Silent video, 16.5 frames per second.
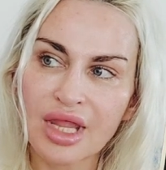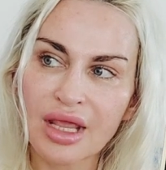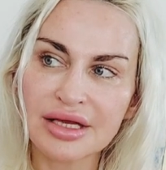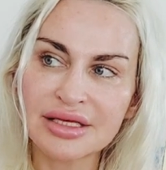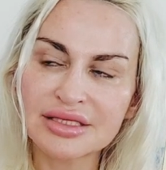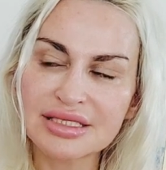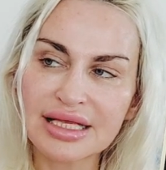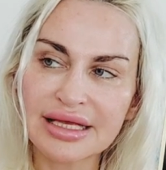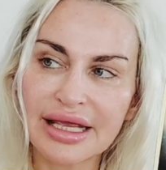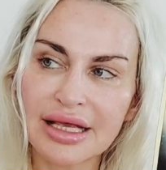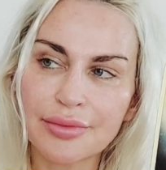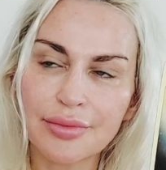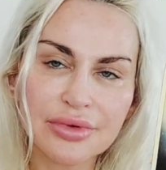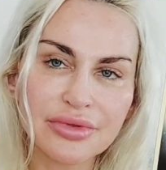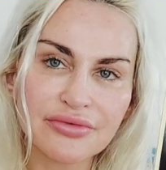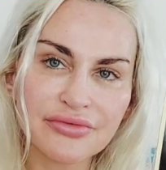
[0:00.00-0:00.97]
It's like
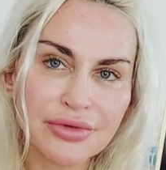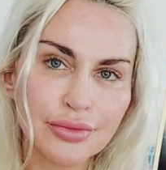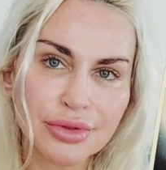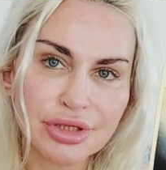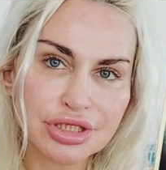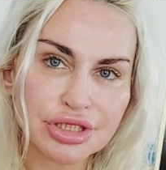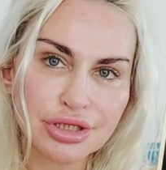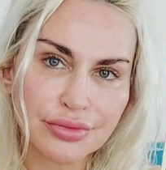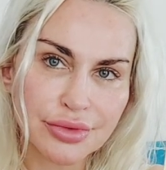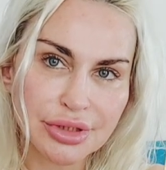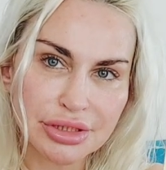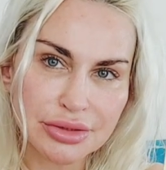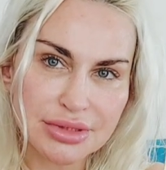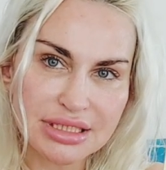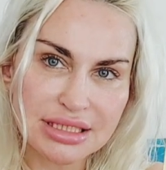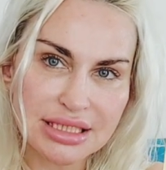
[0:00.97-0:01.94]
both of you weren't sure where
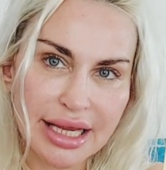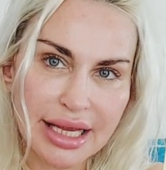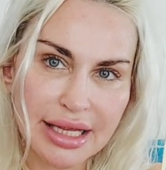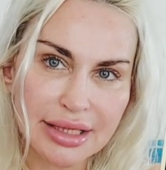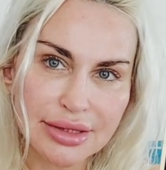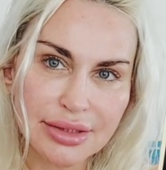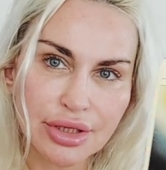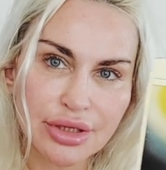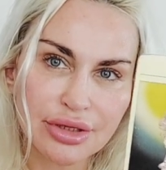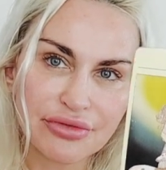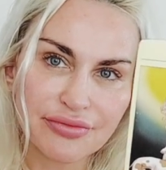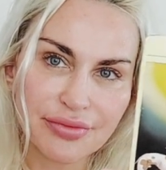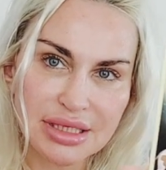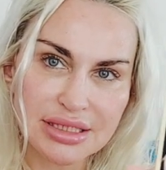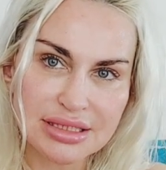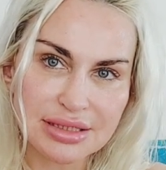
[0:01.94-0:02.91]
you stand. There could have
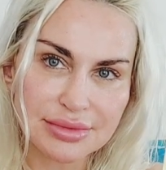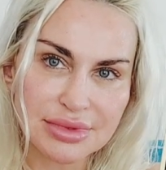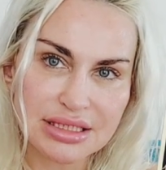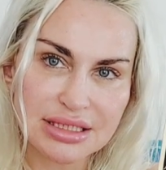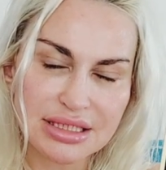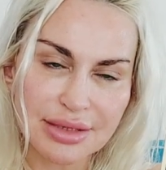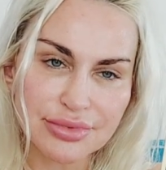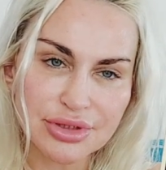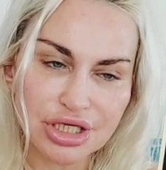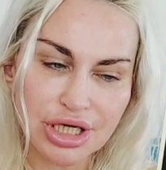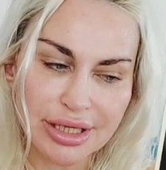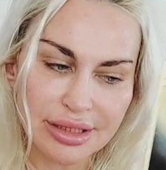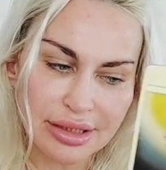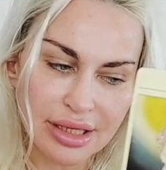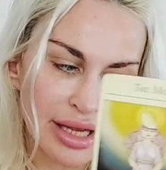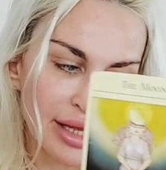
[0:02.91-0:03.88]
been some deception.